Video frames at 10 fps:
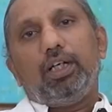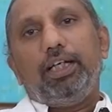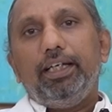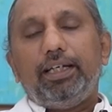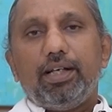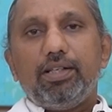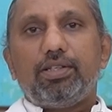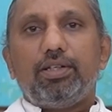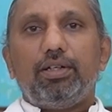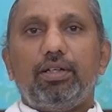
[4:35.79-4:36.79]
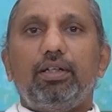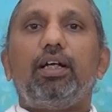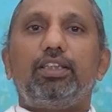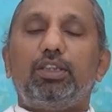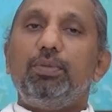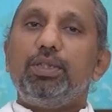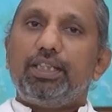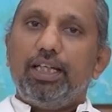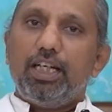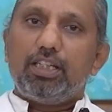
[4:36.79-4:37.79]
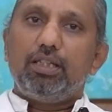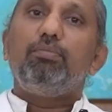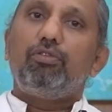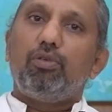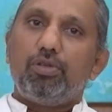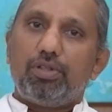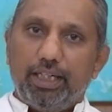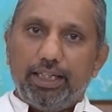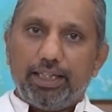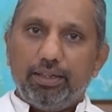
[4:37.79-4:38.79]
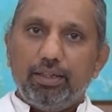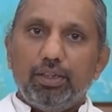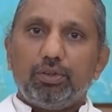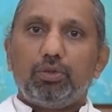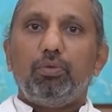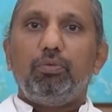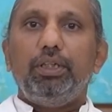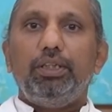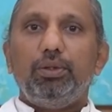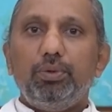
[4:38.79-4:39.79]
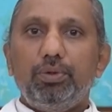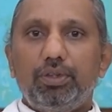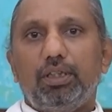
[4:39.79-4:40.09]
Any cancer has to be staged before treated. So, we use